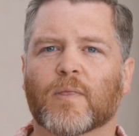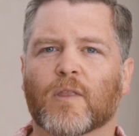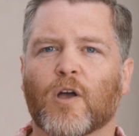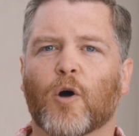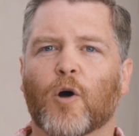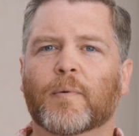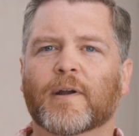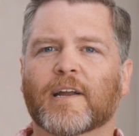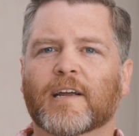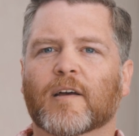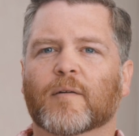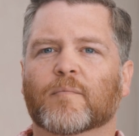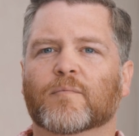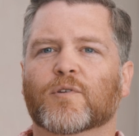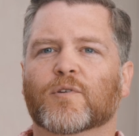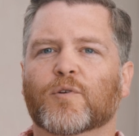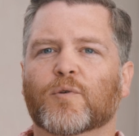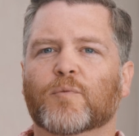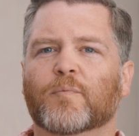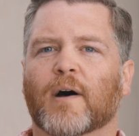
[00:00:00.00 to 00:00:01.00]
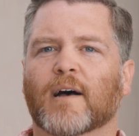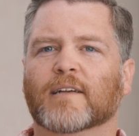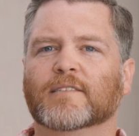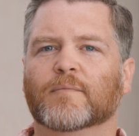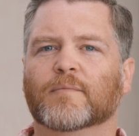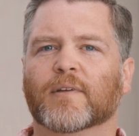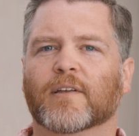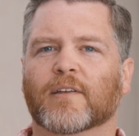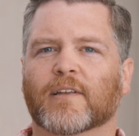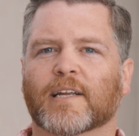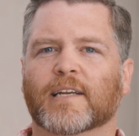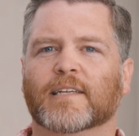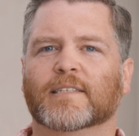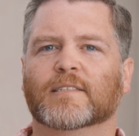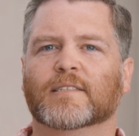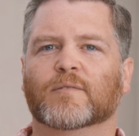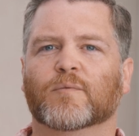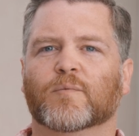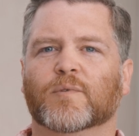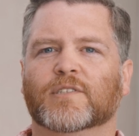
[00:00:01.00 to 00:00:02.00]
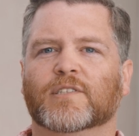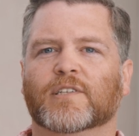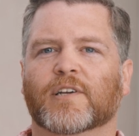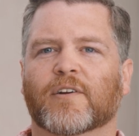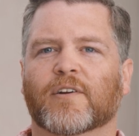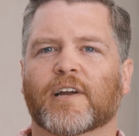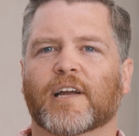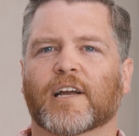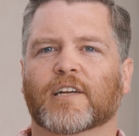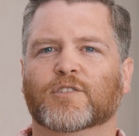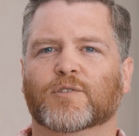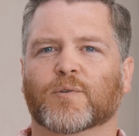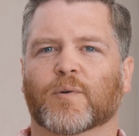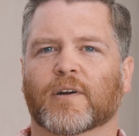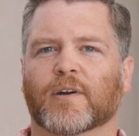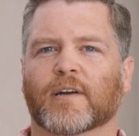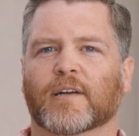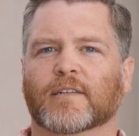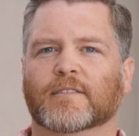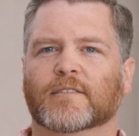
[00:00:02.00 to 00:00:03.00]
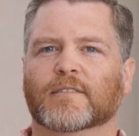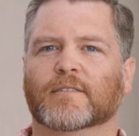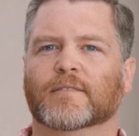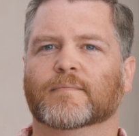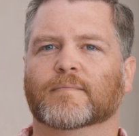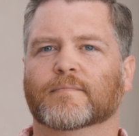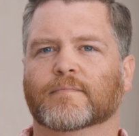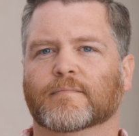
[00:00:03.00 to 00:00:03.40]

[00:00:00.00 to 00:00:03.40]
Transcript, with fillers: opening up new possibilities with Siri and Shortcuts.